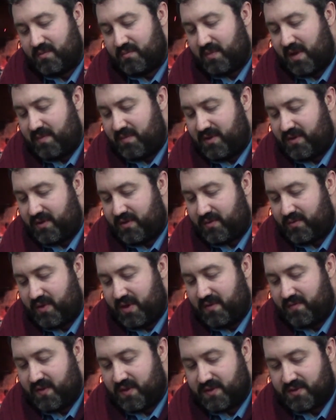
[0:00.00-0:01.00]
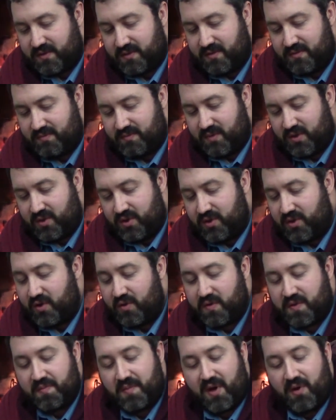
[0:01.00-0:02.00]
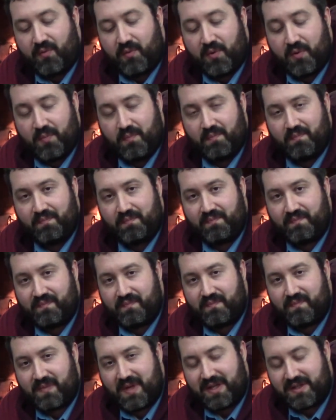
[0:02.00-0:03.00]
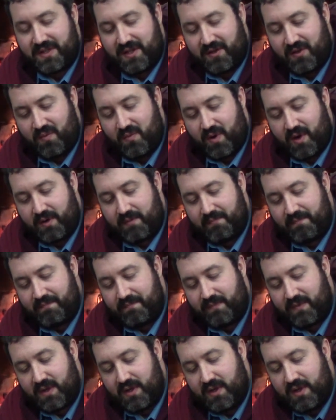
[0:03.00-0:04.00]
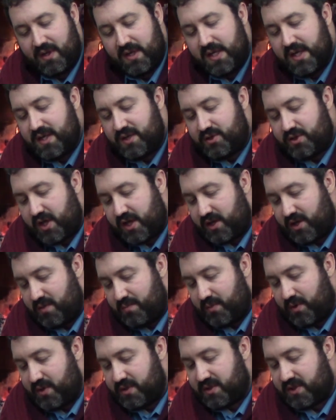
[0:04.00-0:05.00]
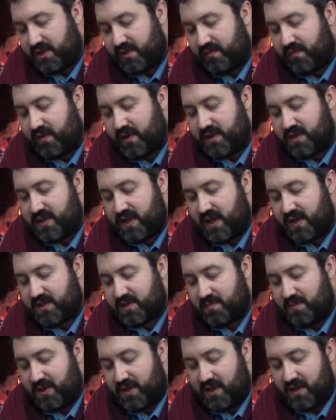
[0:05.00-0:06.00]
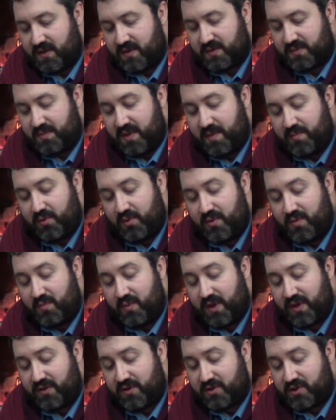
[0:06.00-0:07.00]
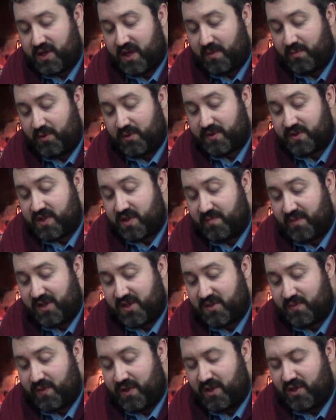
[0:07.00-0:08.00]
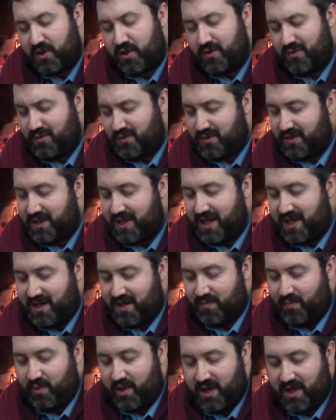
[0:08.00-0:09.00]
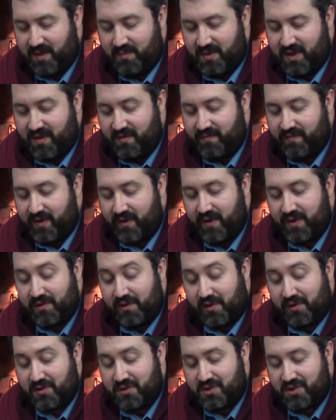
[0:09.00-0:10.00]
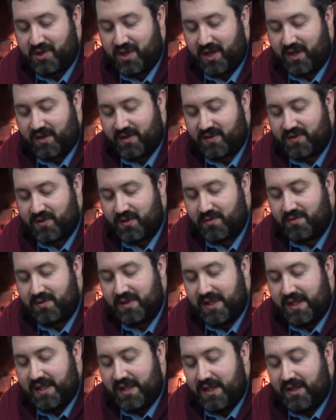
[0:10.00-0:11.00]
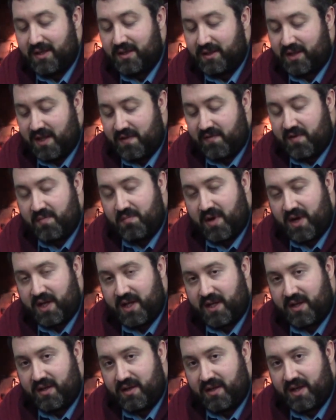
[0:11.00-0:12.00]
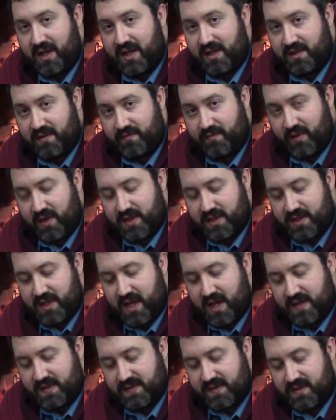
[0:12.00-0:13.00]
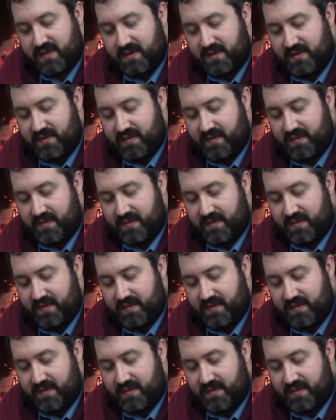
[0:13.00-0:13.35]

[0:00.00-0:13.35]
Maybe the three of us could go to my room. I'll tell you what. Check your purse at the front desk, because people who bring their checkbooks into my suite usually end up writing me a very large check, so leave your money at the front desk.